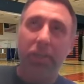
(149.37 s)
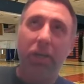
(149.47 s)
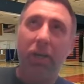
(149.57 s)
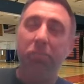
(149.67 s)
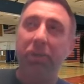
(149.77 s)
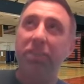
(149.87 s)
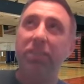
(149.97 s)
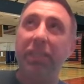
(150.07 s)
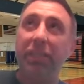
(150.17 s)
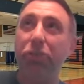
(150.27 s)
My
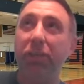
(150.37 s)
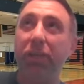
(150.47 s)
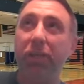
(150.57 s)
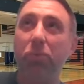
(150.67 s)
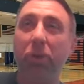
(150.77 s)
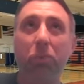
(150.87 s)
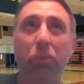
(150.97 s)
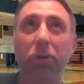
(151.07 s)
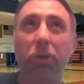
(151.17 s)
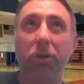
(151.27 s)
senior year, we
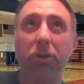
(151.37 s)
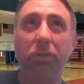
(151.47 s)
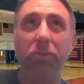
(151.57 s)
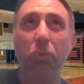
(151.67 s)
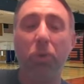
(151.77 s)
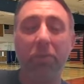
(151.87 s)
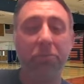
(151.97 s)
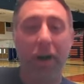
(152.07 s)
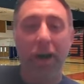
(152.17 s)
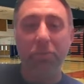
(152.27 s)
were
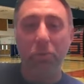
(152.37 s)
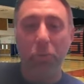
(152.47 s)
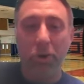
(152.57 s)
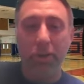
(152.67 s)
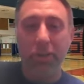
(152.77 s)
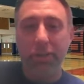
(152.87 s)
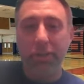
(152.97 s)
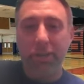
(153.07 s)
25-1